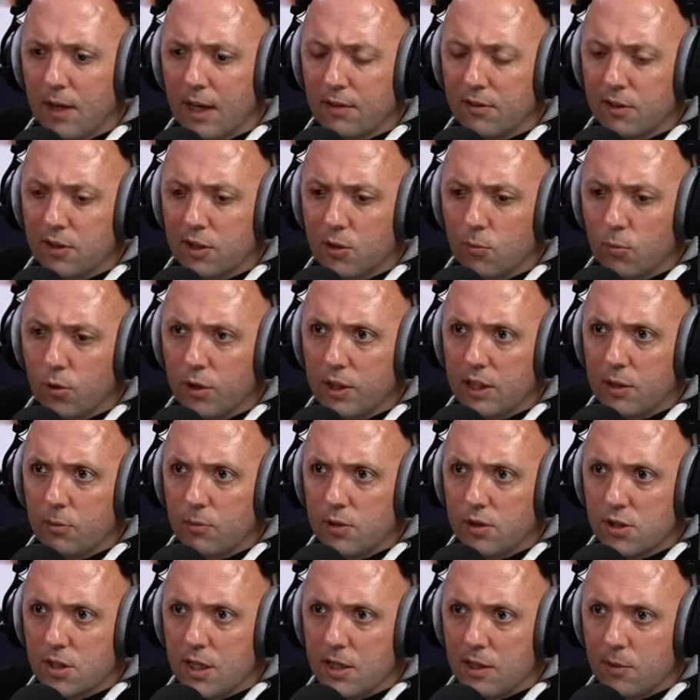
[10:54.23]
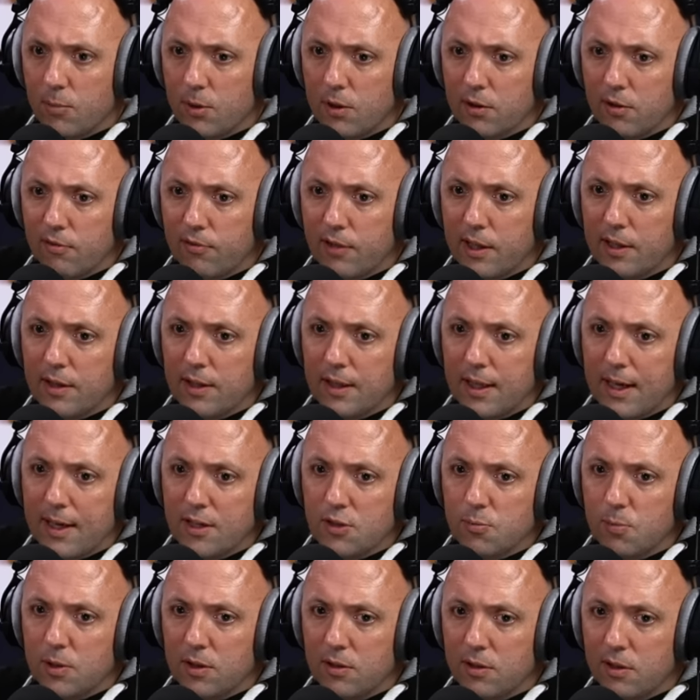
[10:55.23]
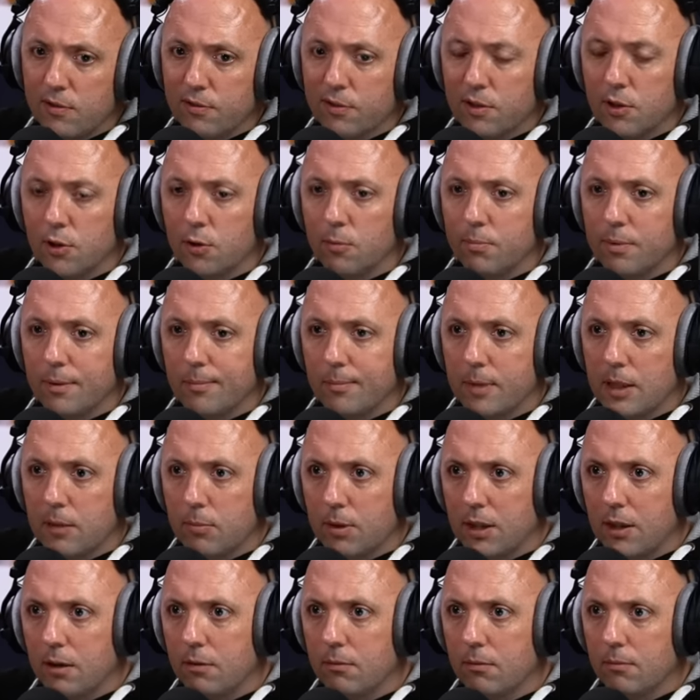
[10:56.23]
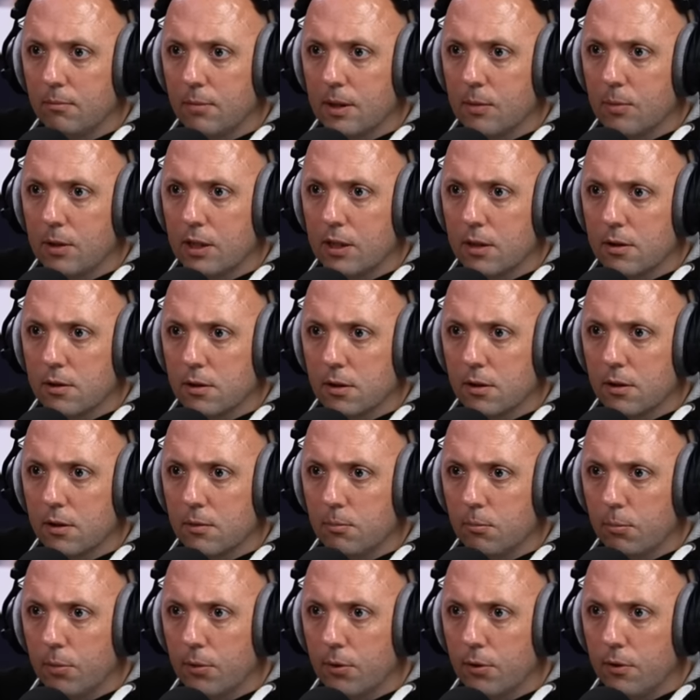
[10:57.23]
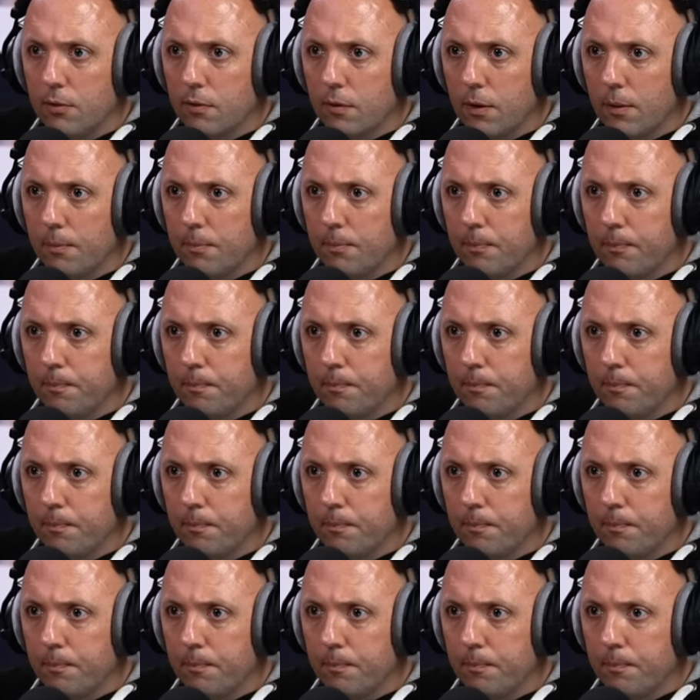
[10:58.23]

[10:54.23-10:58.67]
I think, in what he was saying about the fact that it has been difficult, but maybe it is going to improve.